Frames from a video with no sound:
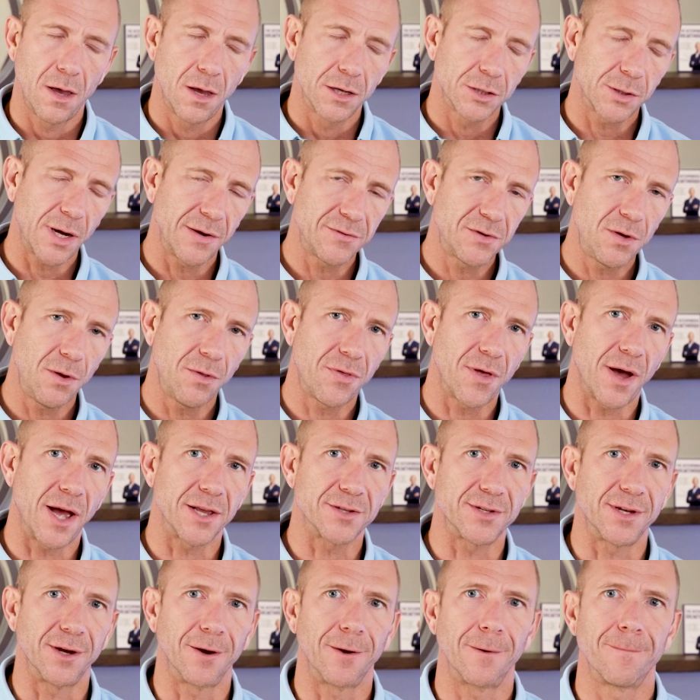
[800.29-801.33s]
So I have two
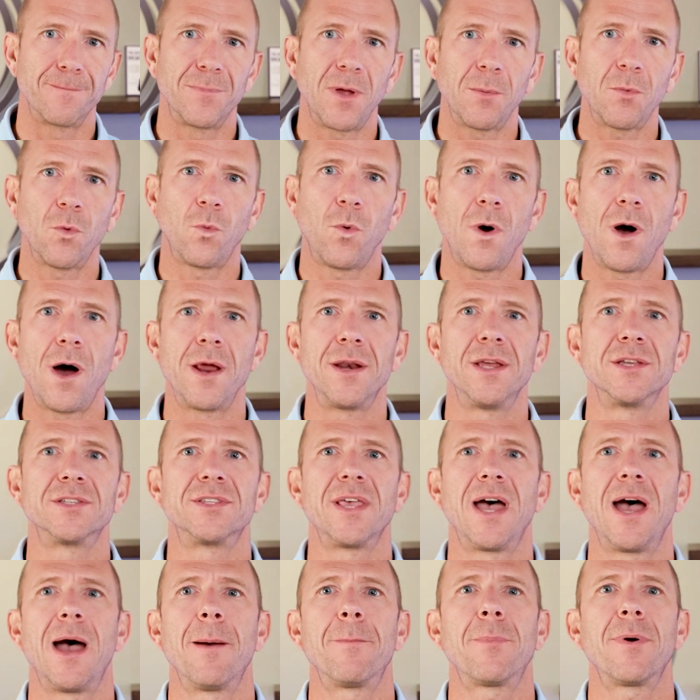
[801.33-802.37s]
thoughts here. Number one is
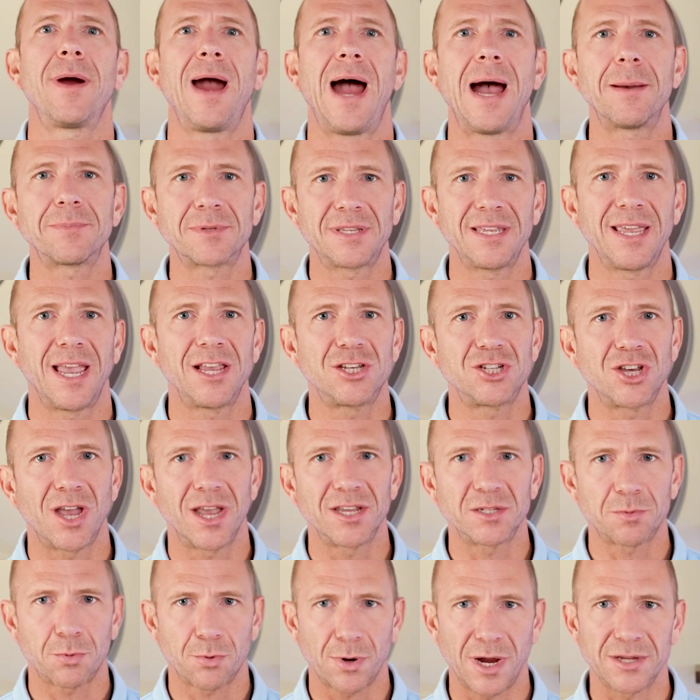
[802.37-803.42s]
that perhaps DHEA
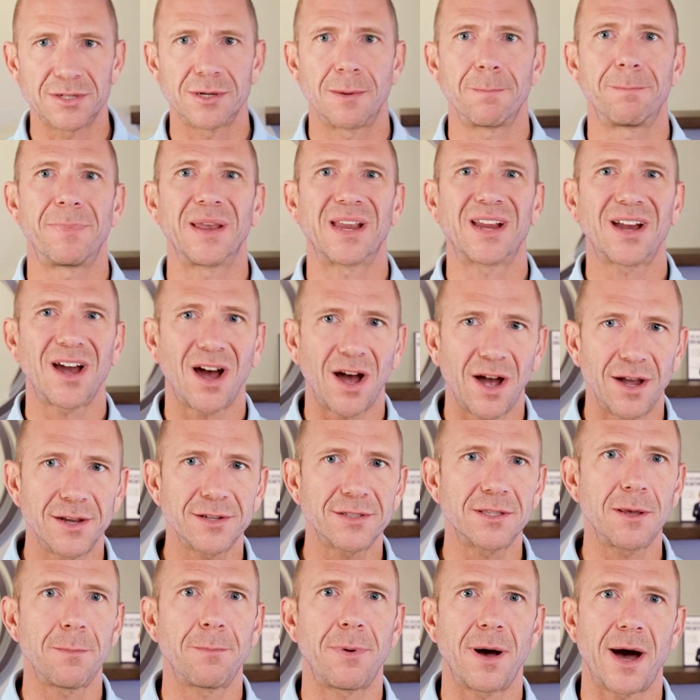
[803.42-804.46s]
is present
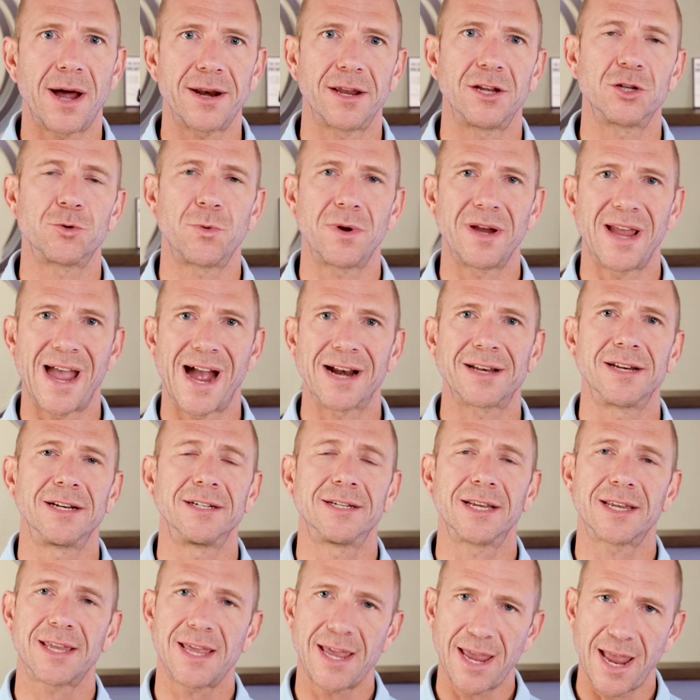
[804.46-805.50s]
because the body is reacting
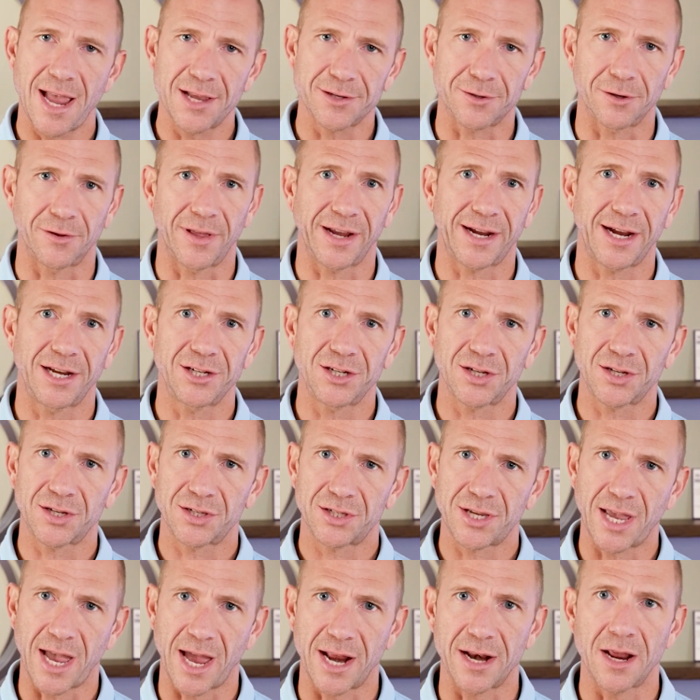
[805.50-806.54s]
to cancer, like I just
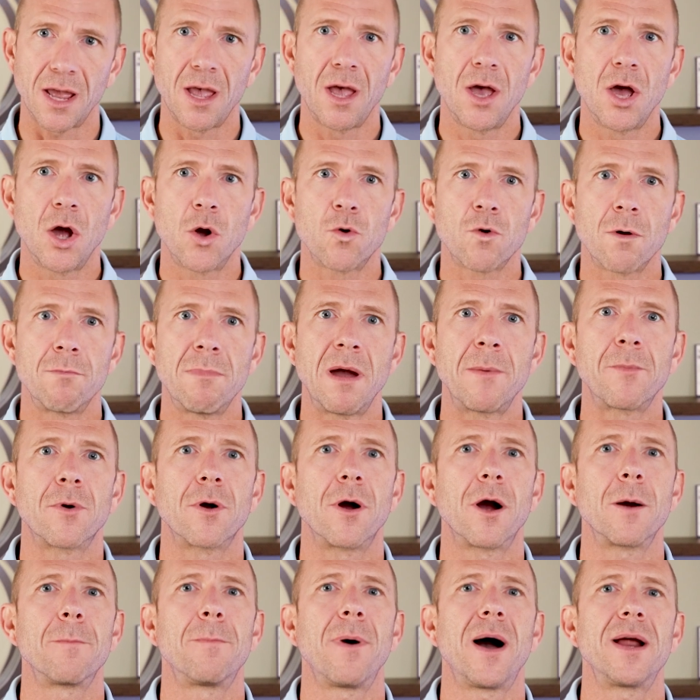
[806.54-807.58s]
said. Remember,
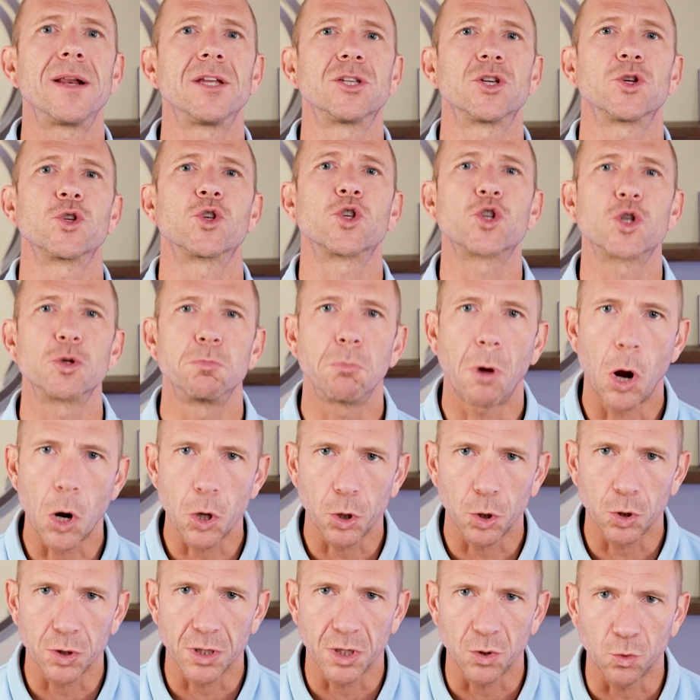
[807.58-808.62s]
our bodies are
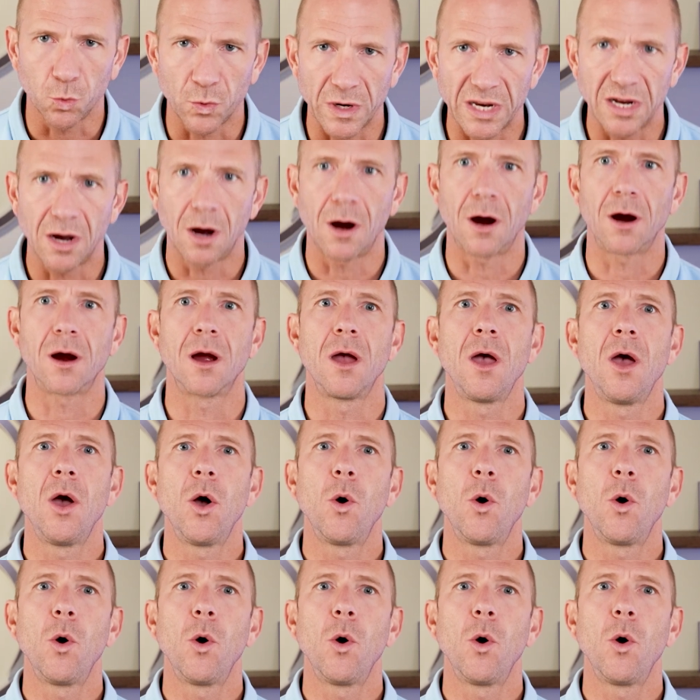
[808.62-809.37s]
smarter than we are.